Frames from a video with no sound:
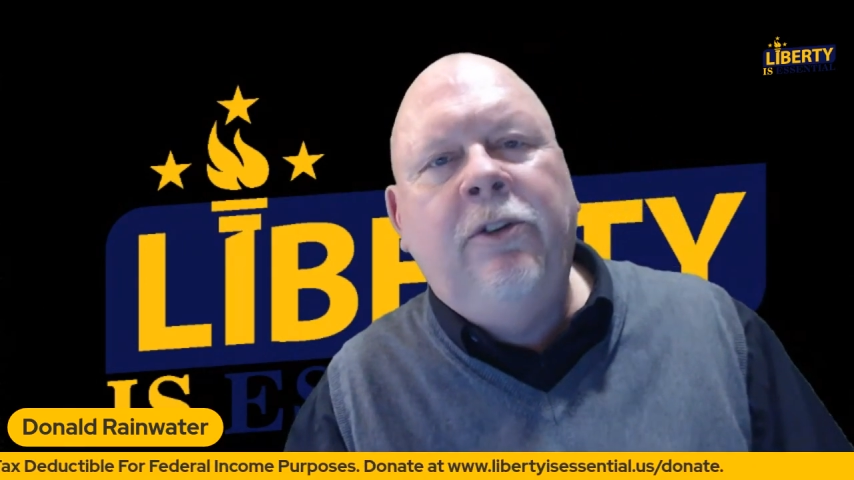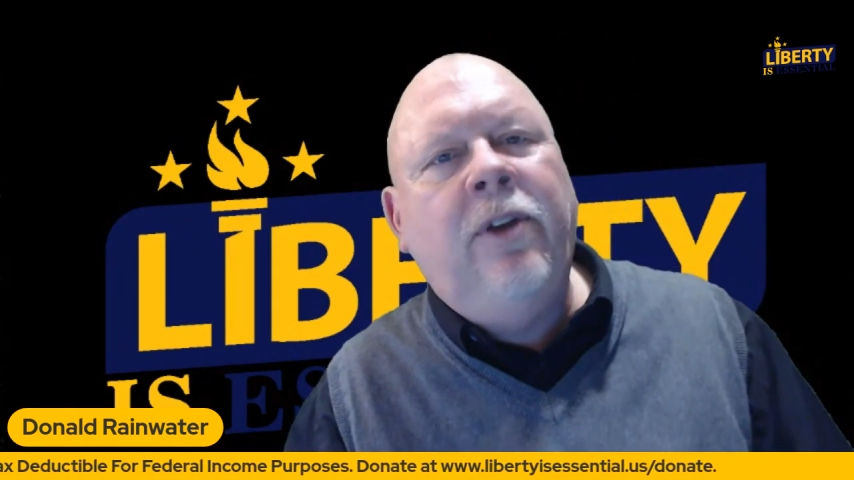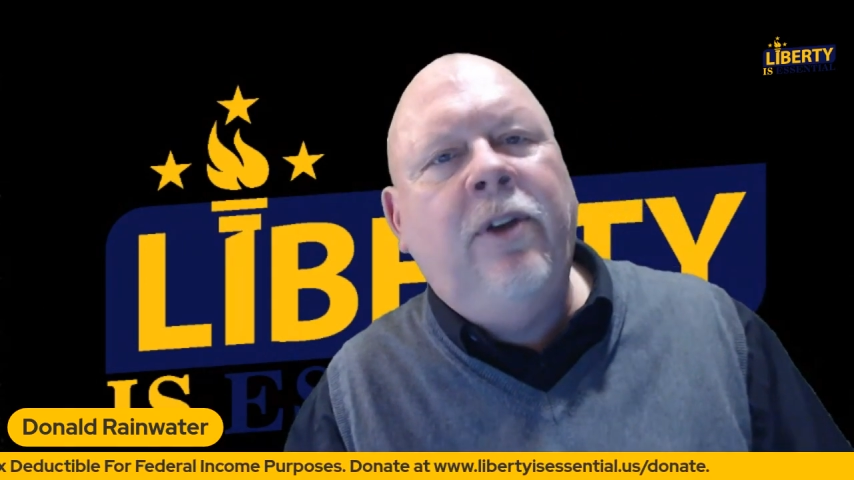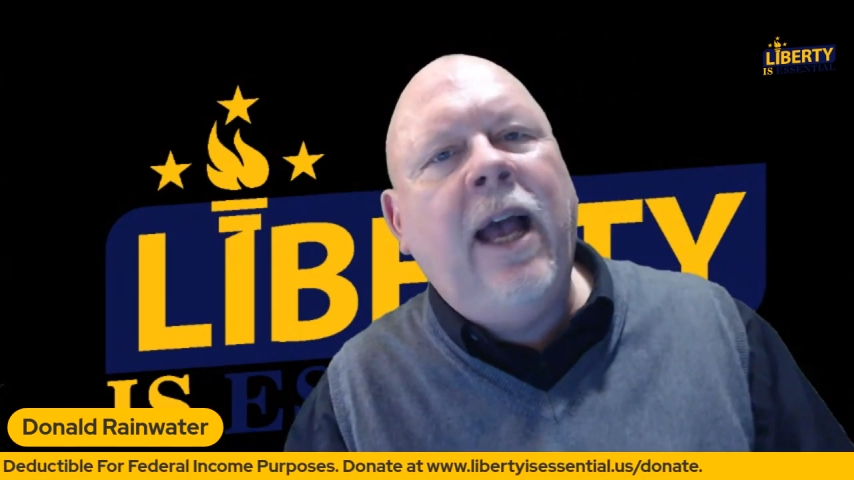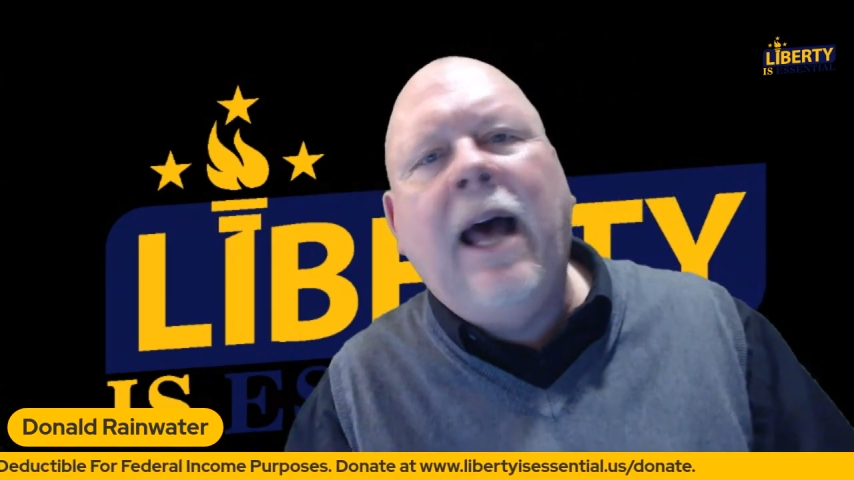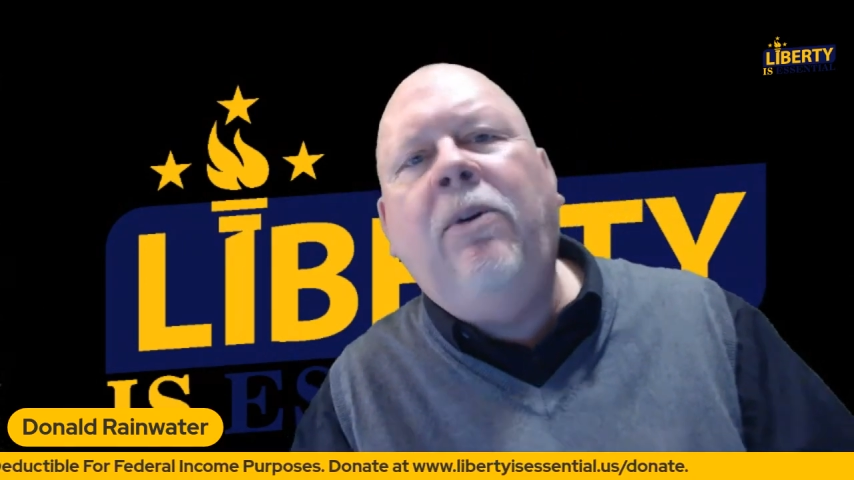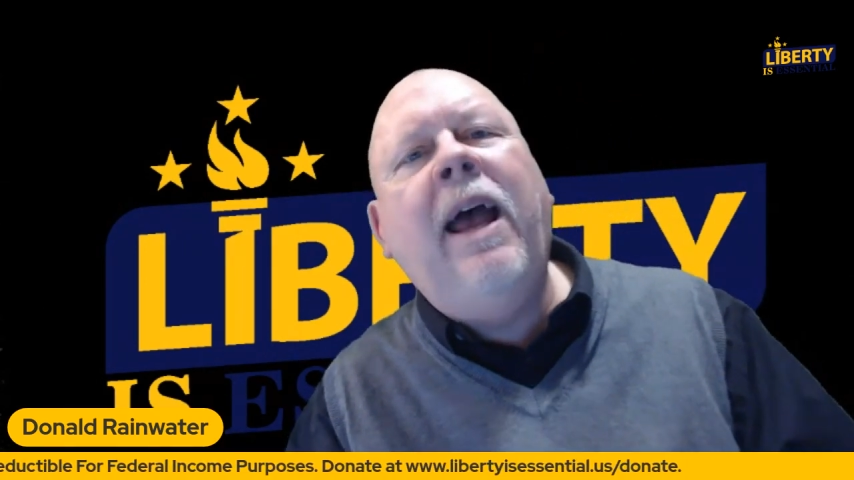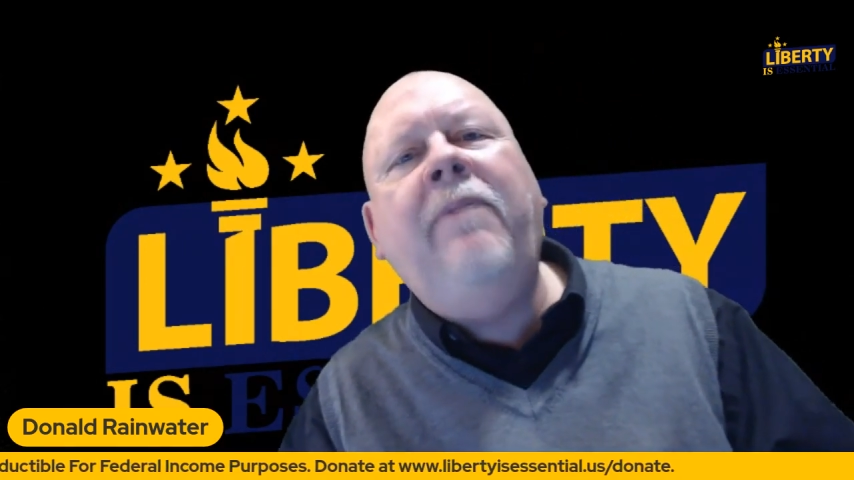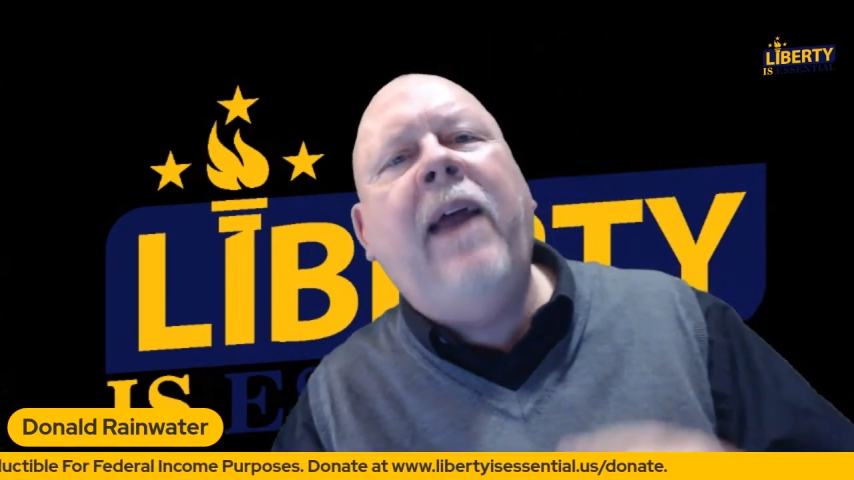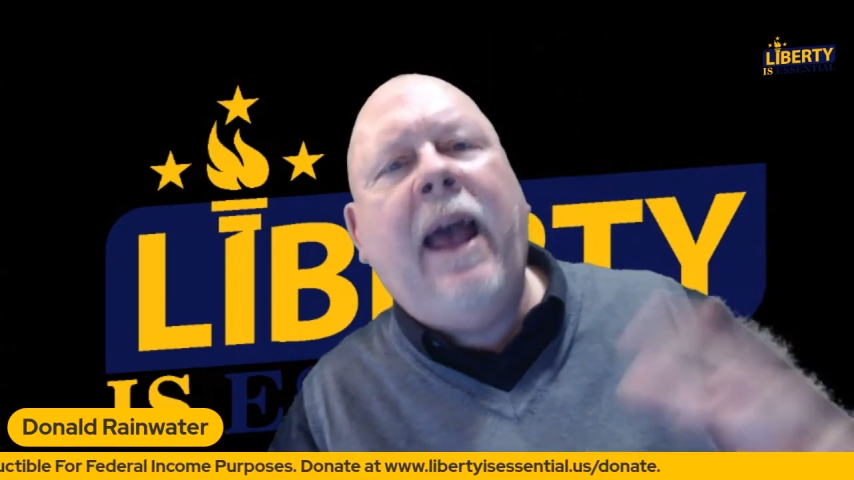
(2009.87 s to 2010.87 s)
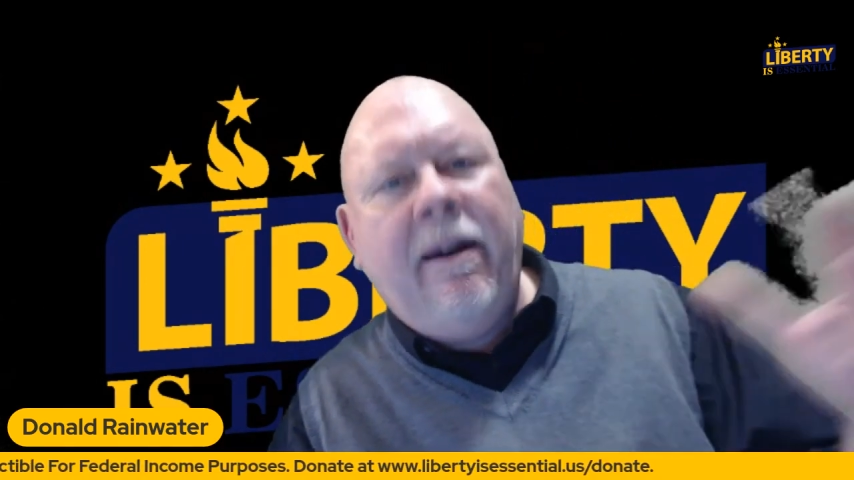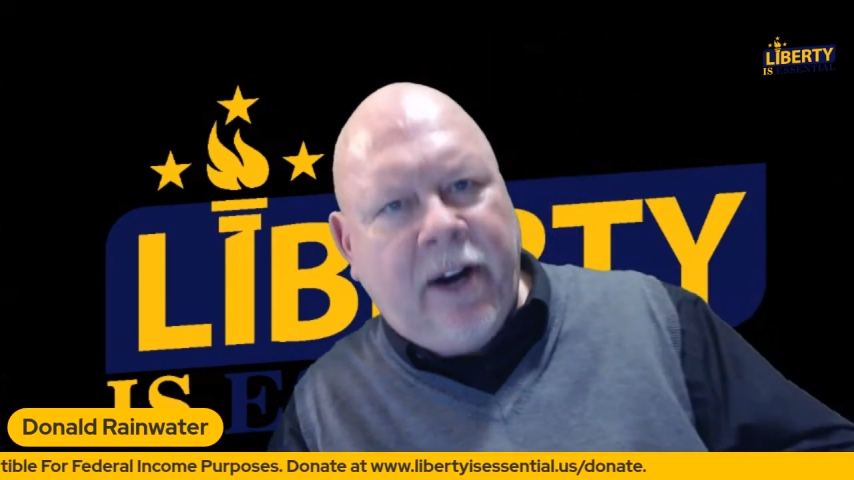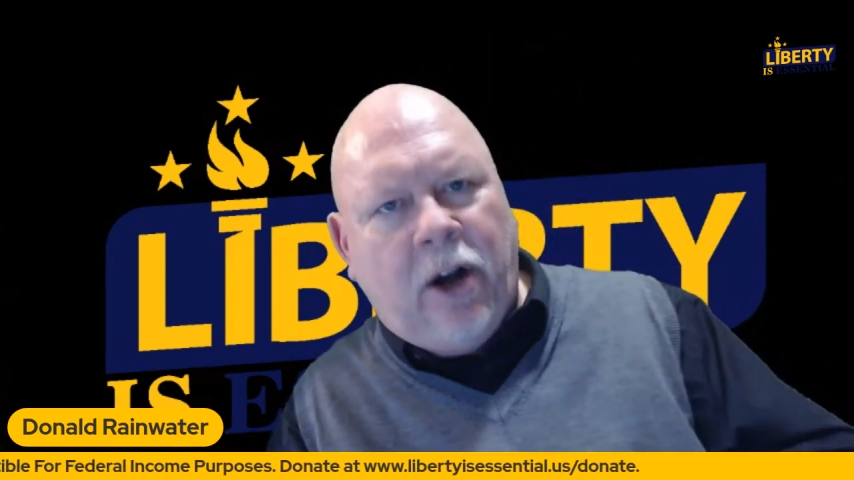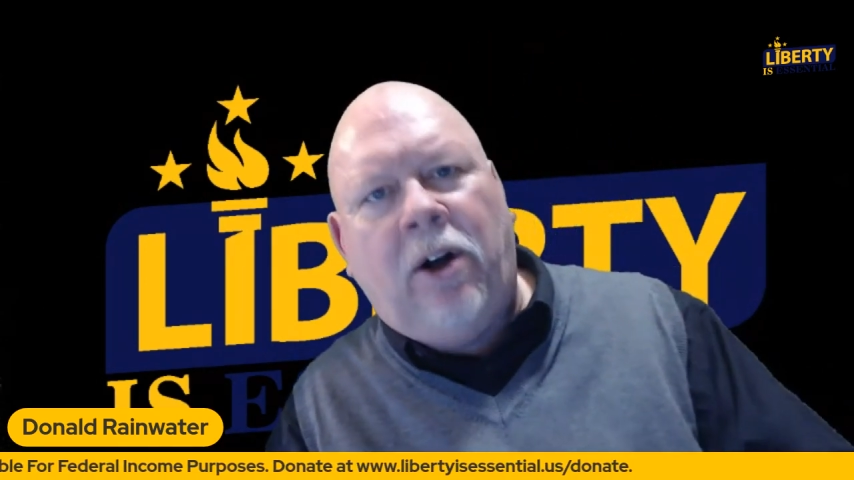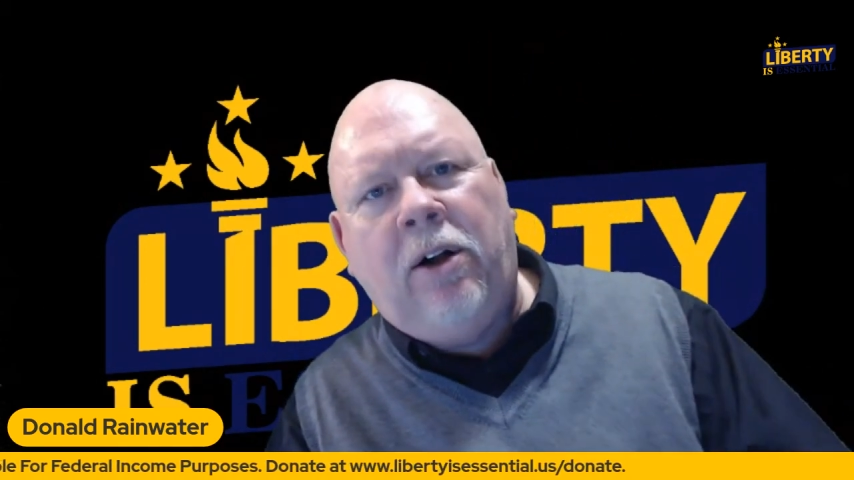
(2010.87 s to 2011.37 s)
See, I don't have to have
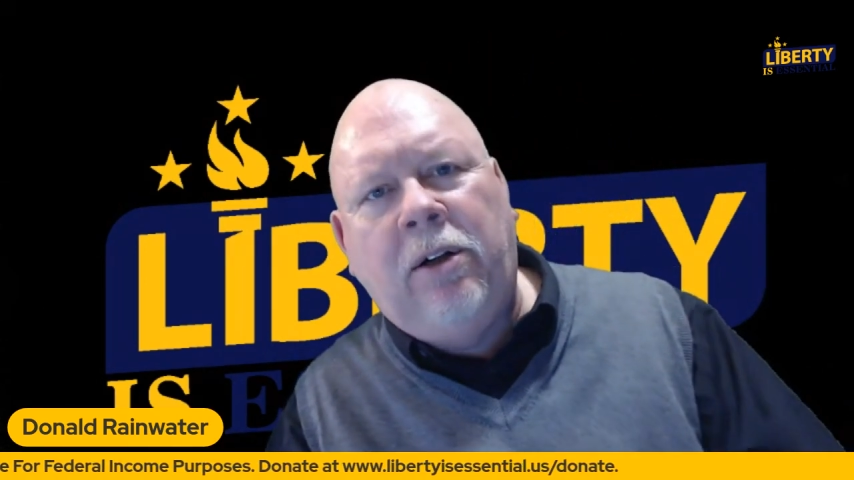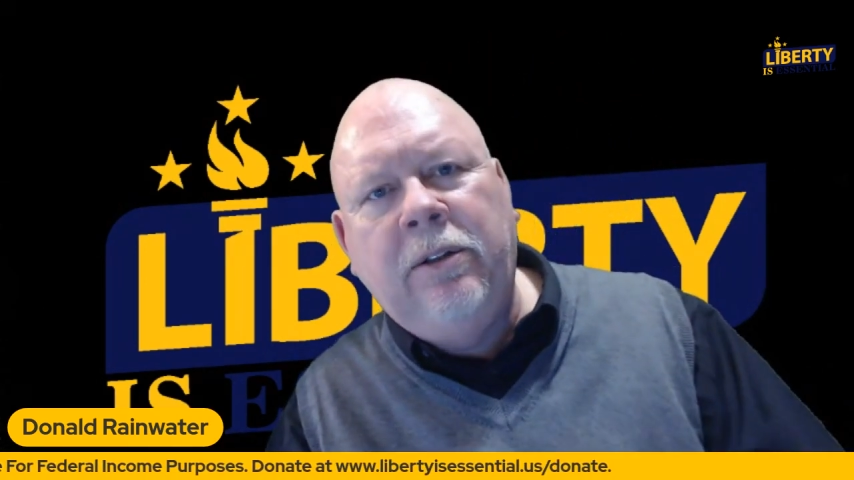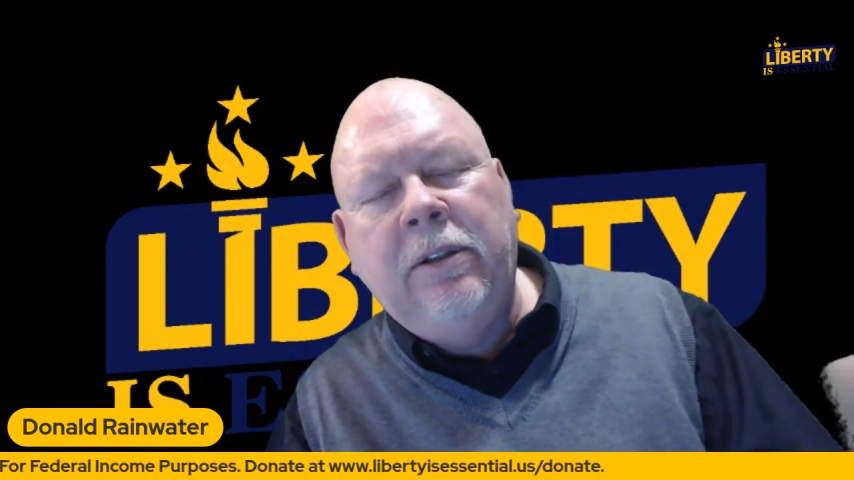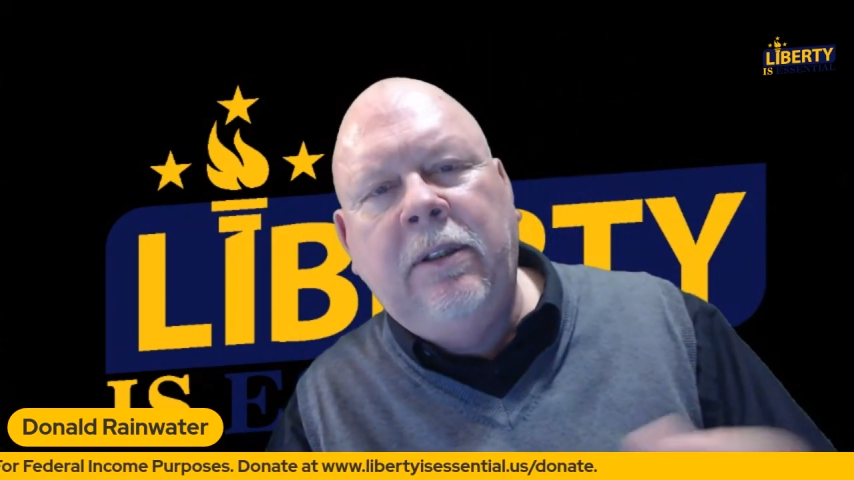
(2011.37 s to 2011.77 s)
it all.